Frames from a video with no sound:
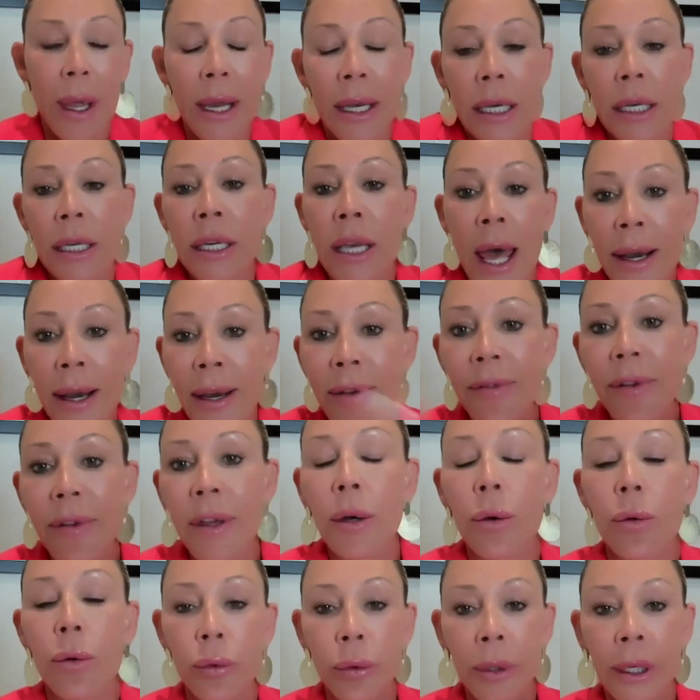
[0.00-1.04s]
none of
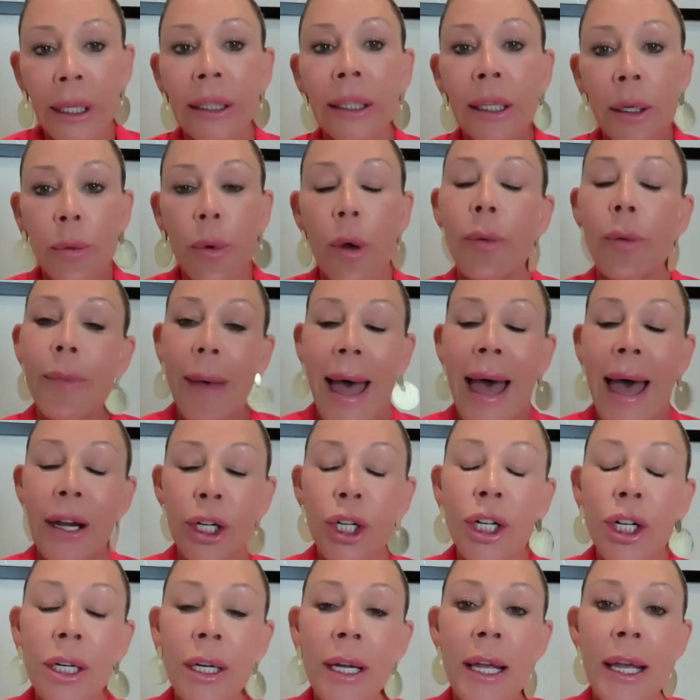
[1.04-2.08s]
it really will
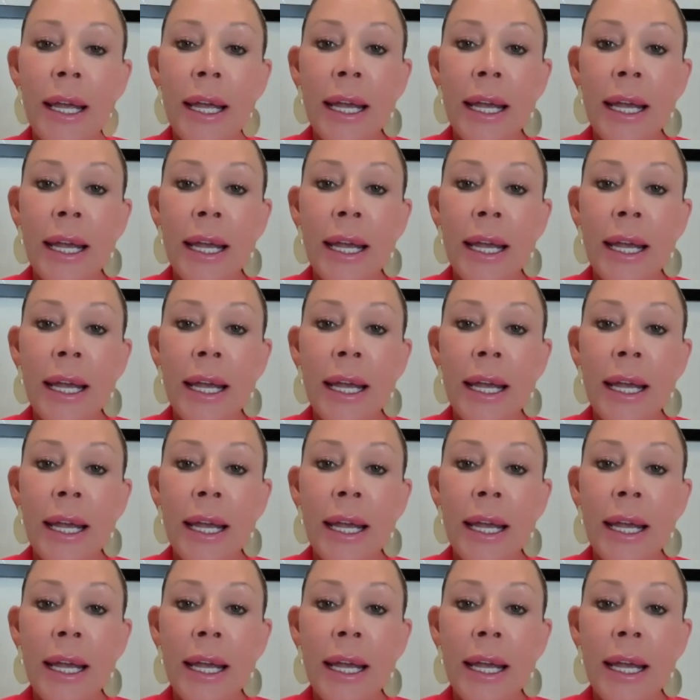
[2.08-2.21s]
matter